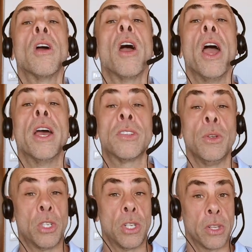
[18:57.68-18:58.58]
See
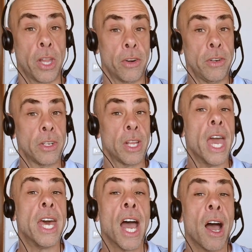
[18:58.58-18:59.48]
which is later.
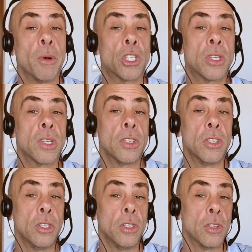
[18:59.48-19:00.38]
And how much does
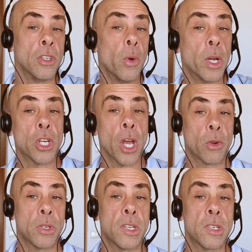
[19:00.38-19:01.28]
the New Age chakra
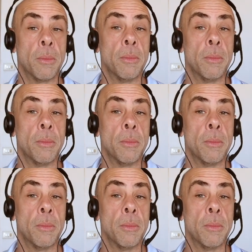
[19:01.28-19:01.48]
system